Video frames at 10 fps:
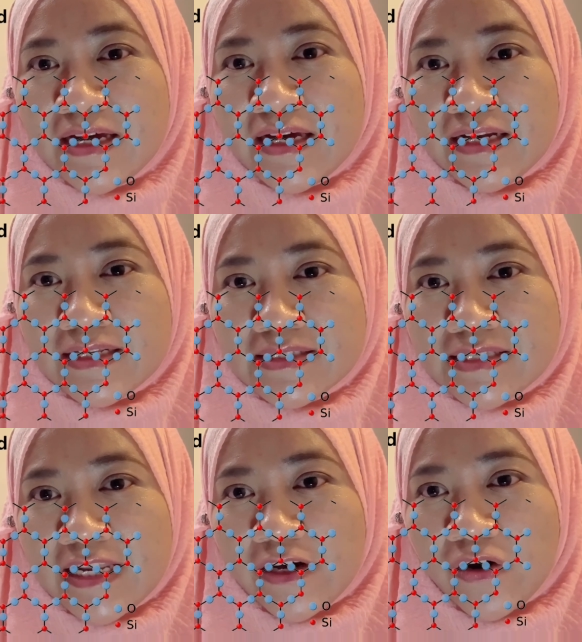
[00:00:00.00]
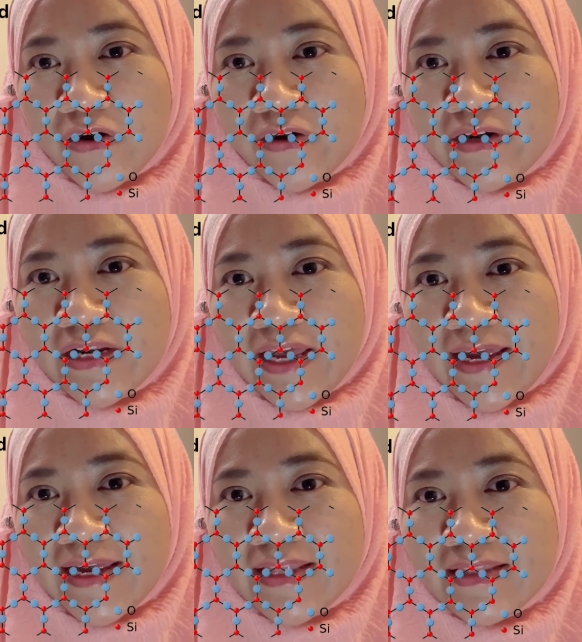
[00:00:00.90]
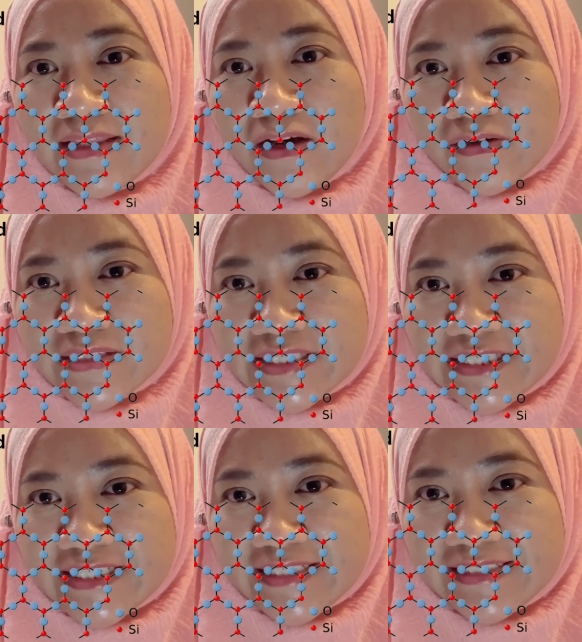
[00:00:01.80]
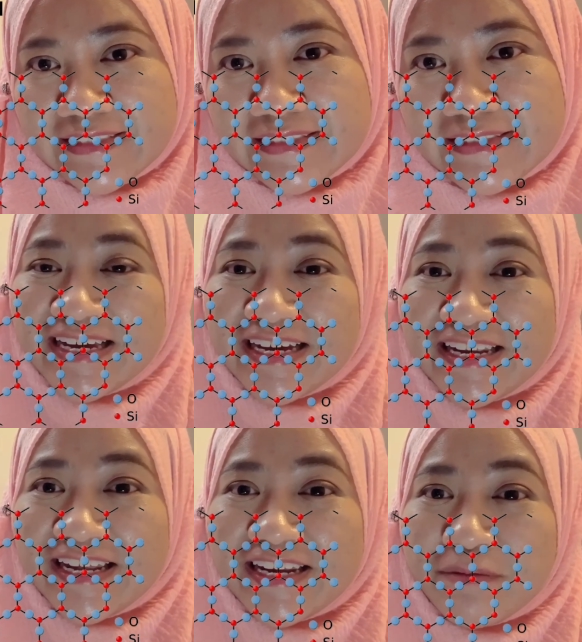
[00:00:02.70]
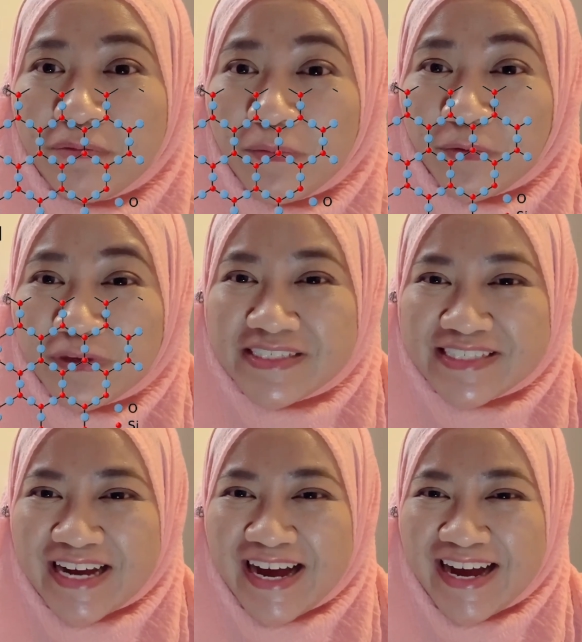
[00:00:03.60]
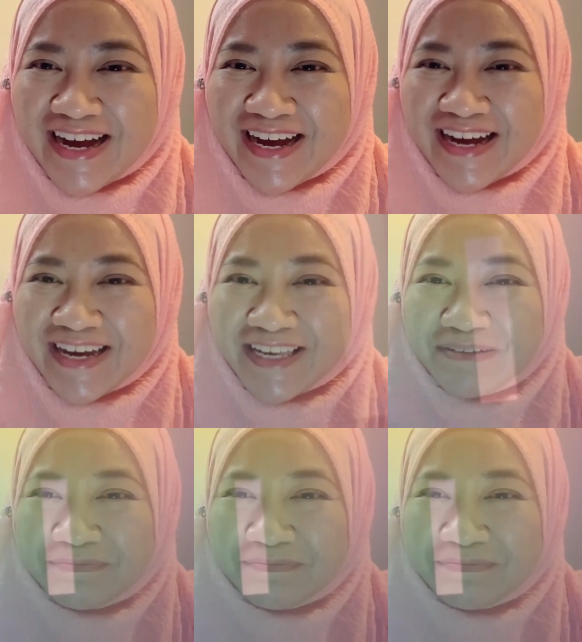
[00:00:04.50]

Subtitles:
the silicon and the oxygen. Another pop quiz time!